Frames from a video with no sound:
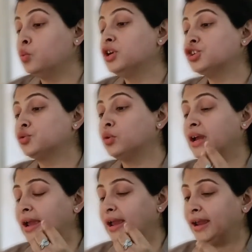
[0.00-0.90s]
which
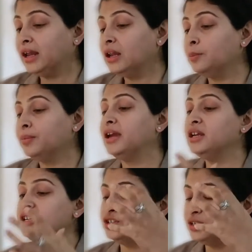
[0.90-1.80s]
would help
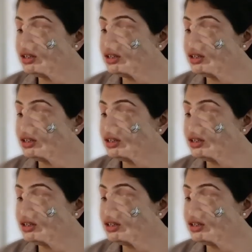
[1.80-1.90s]
in